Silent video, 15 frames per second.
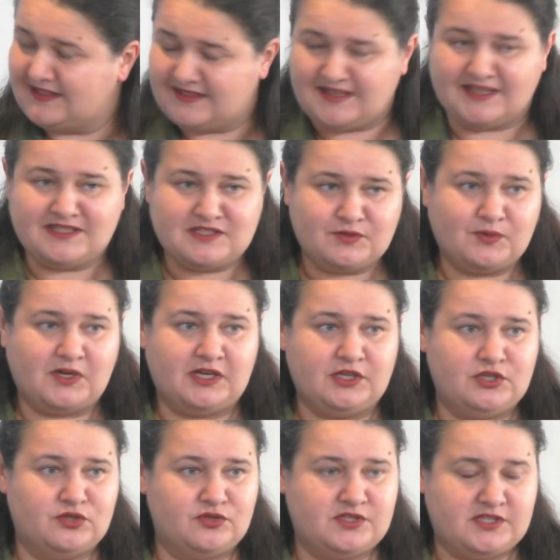That's why
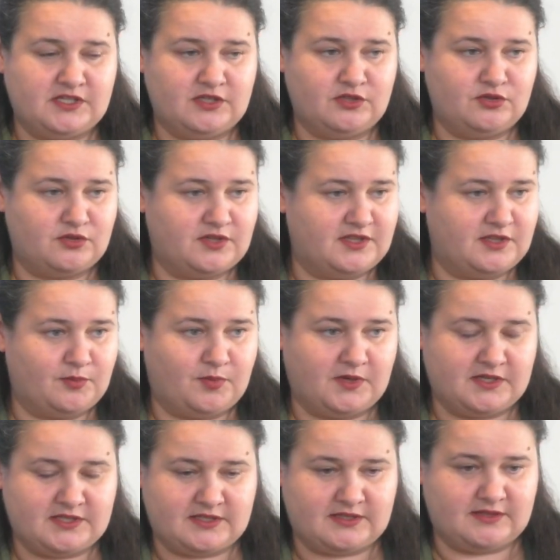you see during the
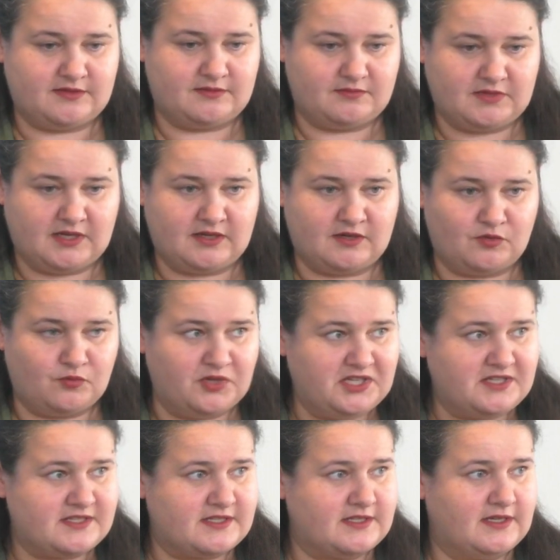past uh,
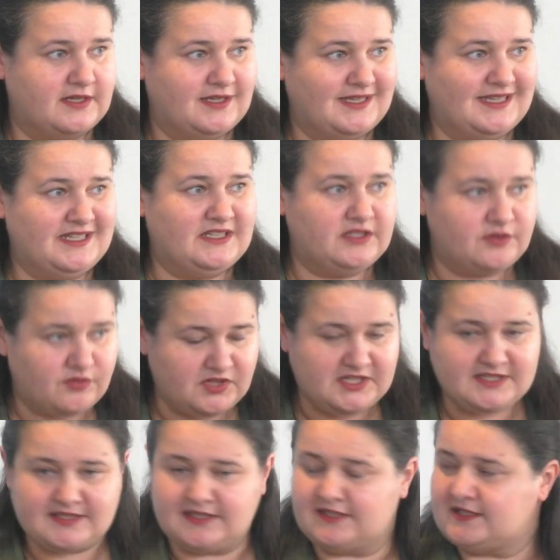weeks
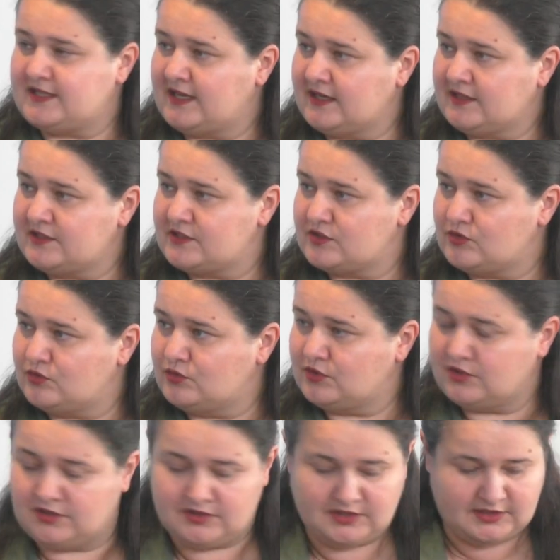increased attacks
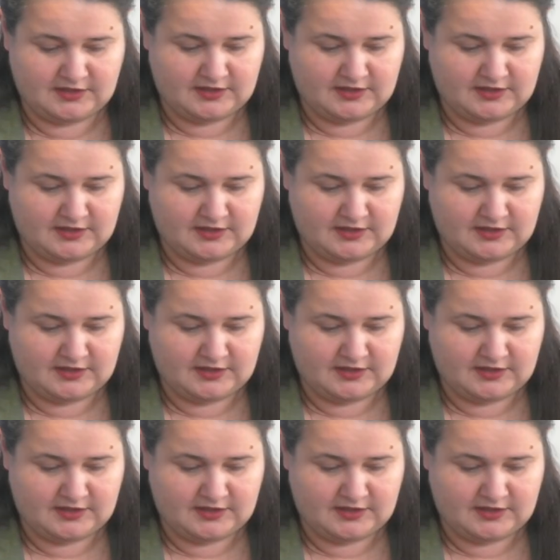on